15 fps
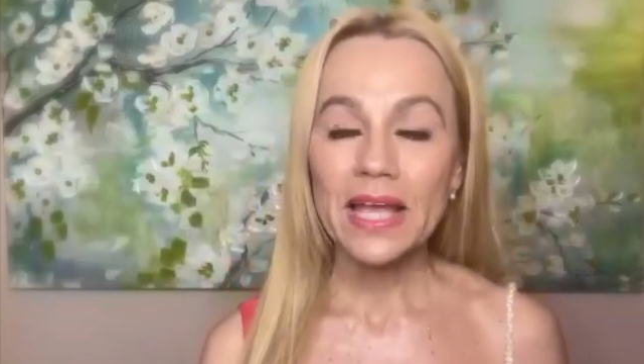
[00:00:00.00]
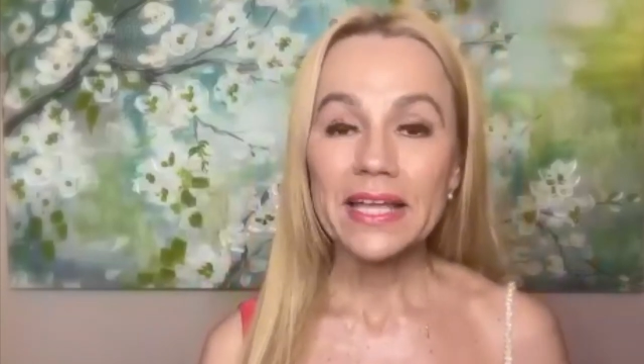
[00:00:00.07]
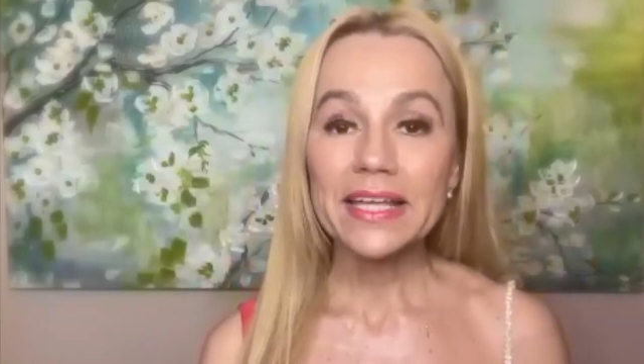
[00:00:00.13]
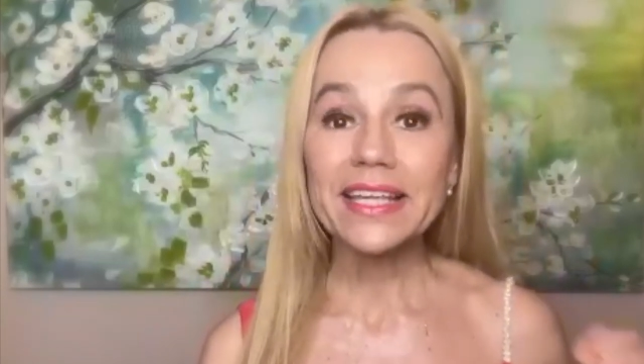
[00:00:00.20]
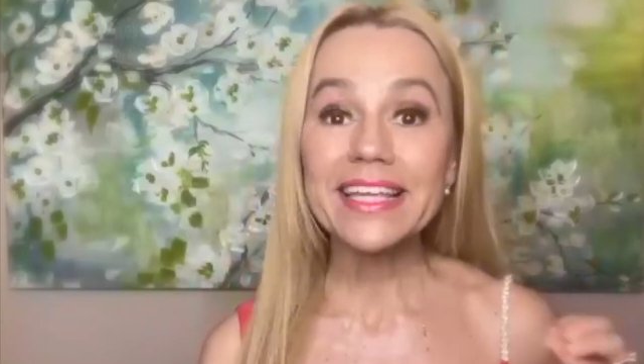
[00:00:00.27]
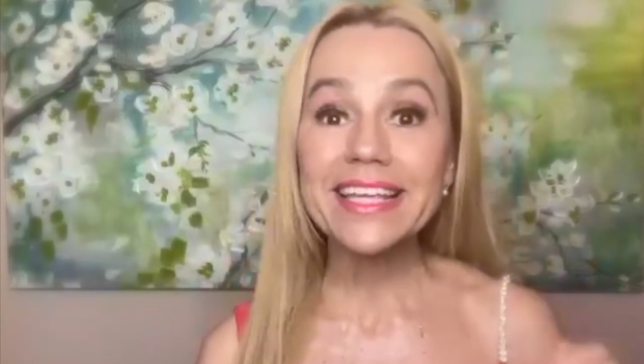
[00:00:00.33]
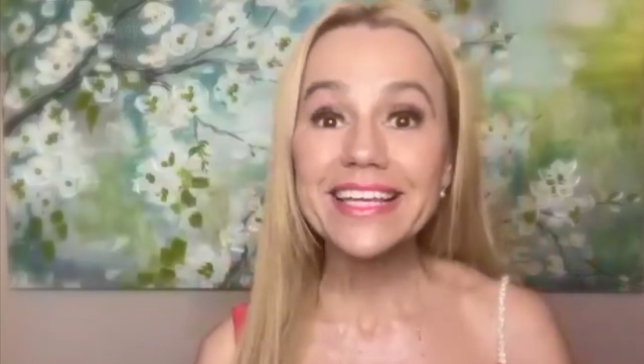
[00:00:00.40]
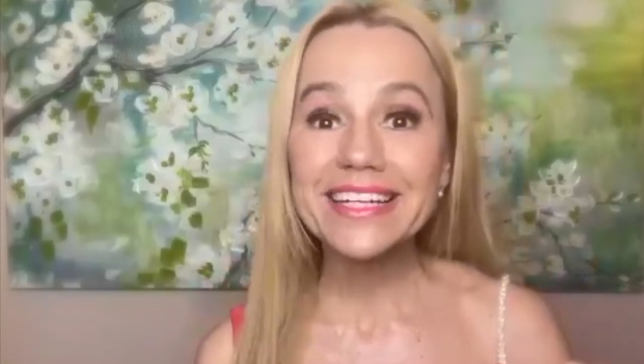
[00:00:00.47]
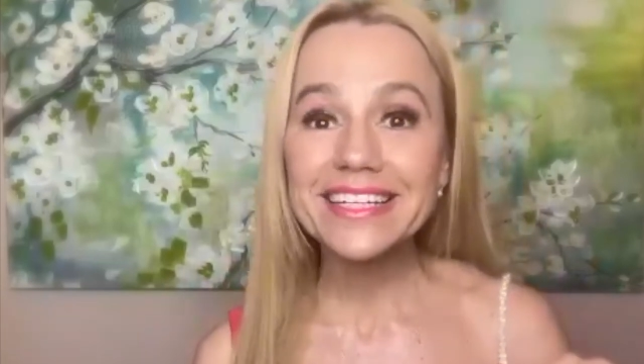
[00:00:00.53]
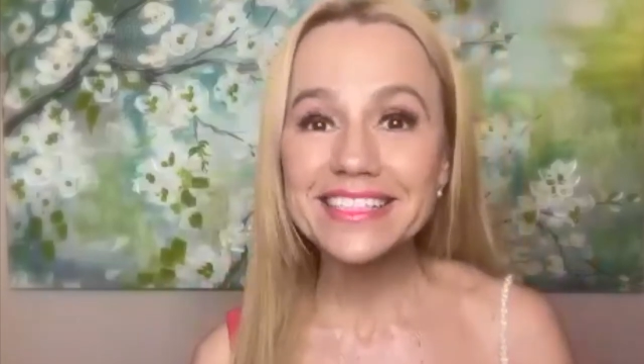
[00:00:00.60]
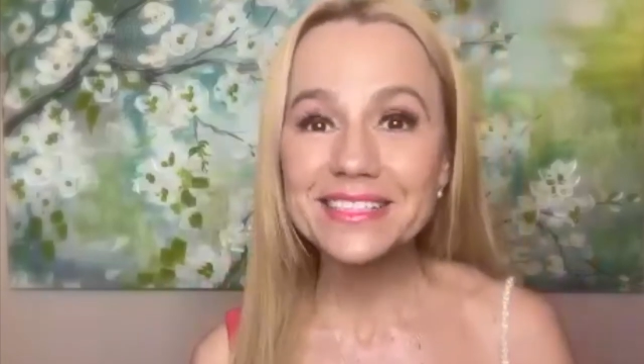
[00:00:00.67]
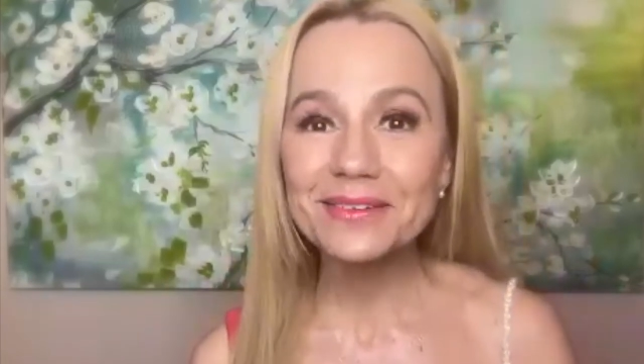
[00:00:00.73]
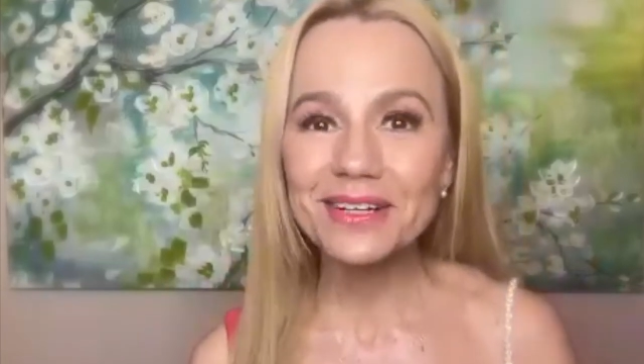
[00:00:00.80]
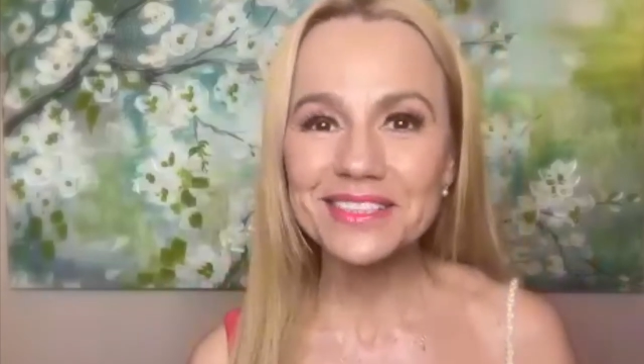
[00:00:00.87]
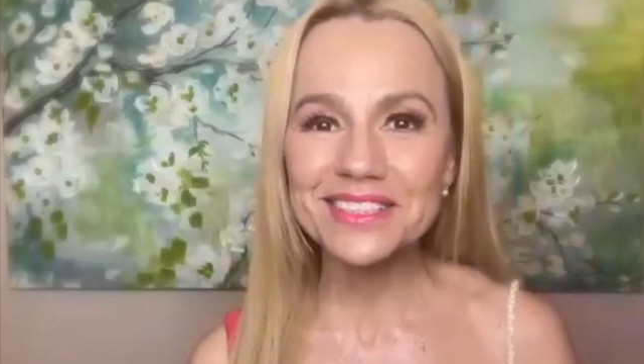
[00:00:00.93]
here
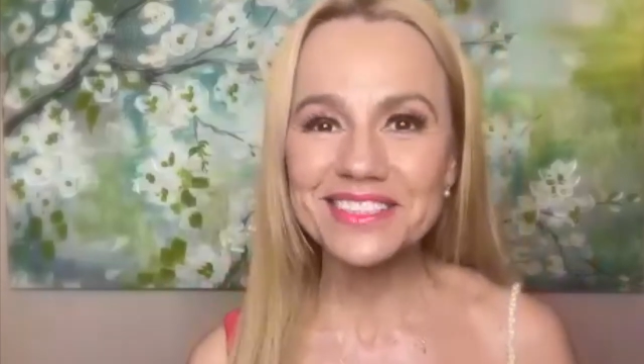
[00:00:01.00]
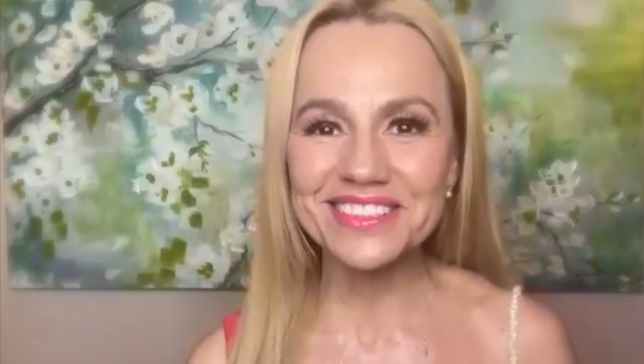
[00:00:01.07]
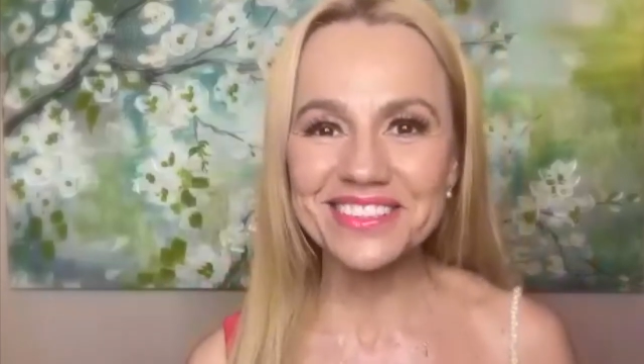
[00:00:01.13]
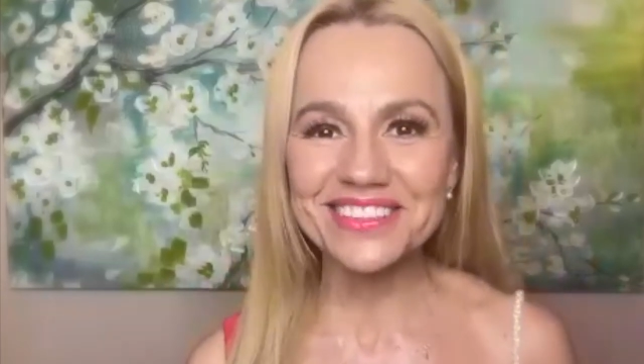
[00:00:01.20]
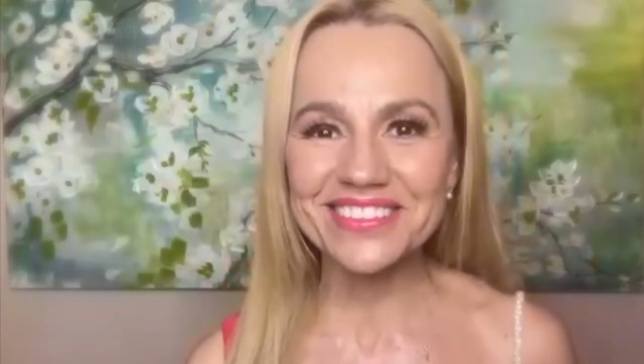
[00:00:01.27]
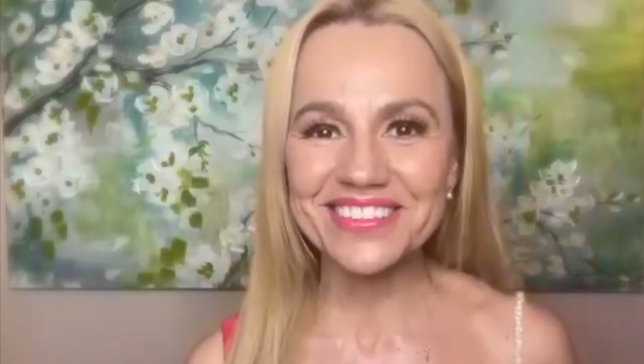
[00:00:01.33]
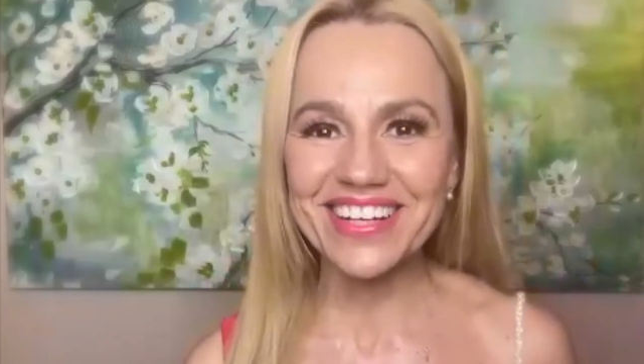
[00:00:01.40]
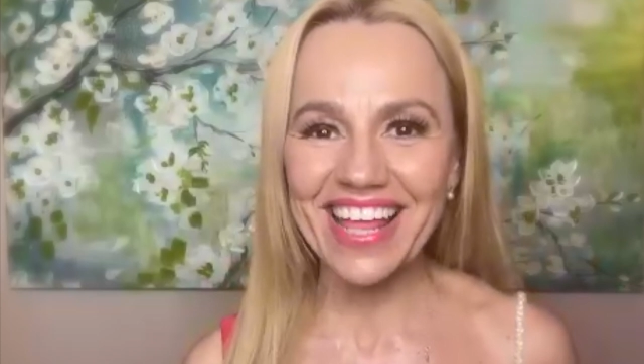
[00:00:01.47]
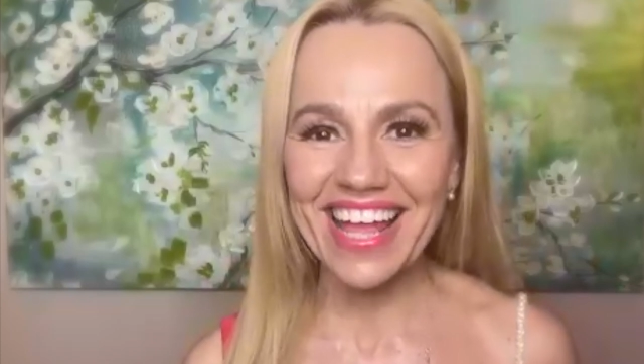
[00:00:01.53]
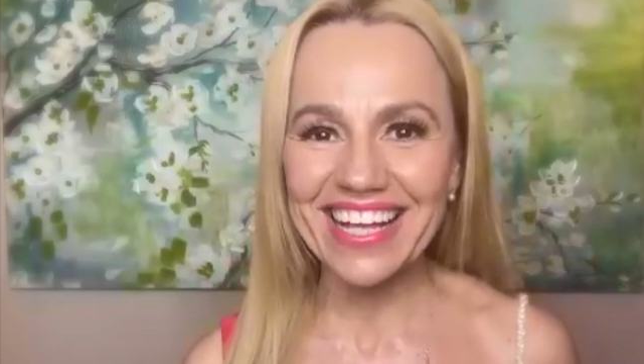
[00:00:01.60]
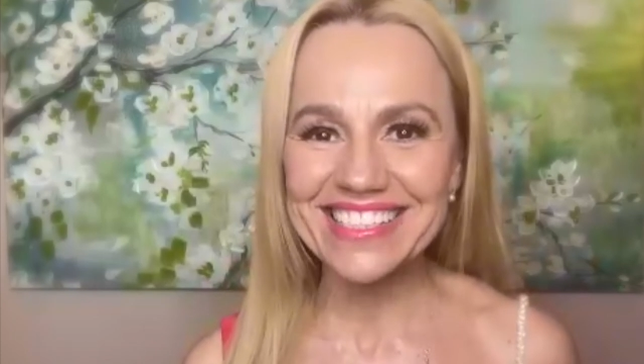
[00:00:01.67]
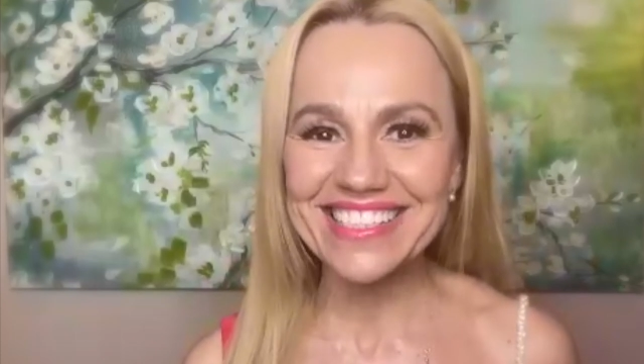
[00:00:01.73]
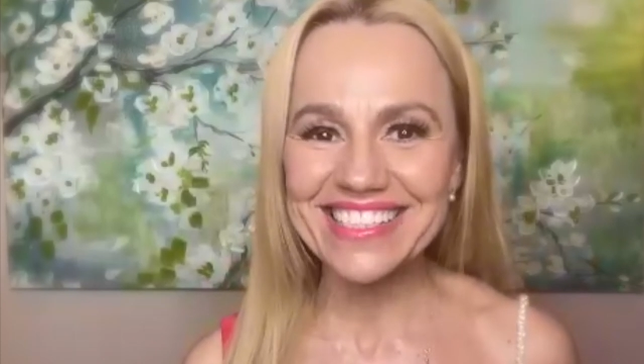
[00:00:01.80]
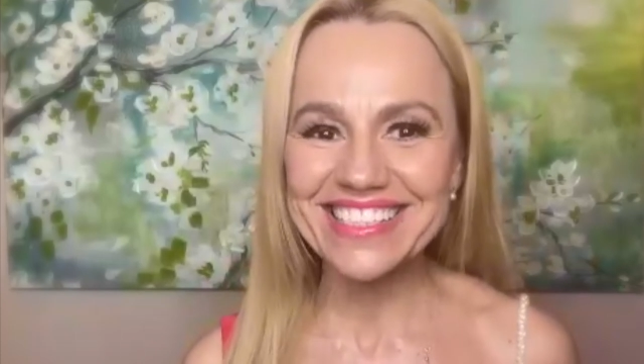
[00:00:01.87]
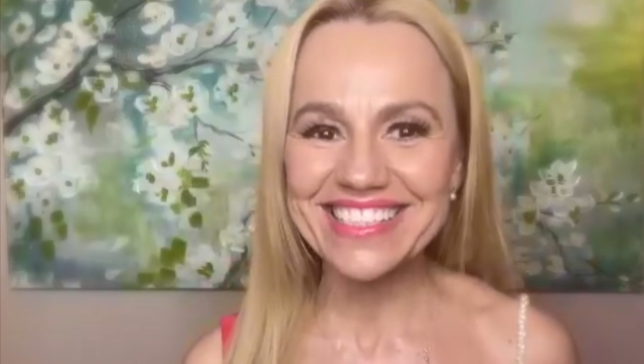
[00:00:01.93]
is what to do
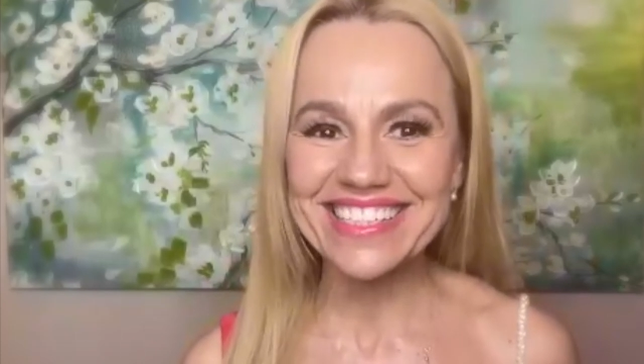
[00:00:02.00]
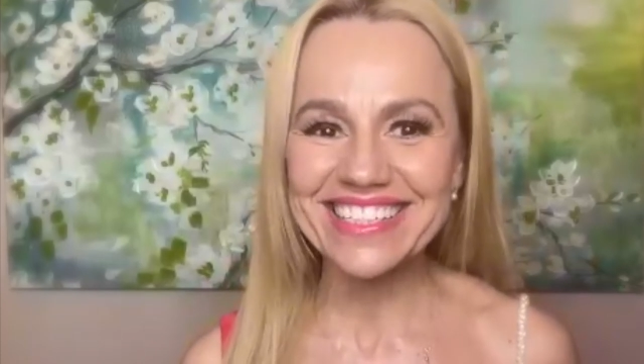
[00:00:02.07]
next.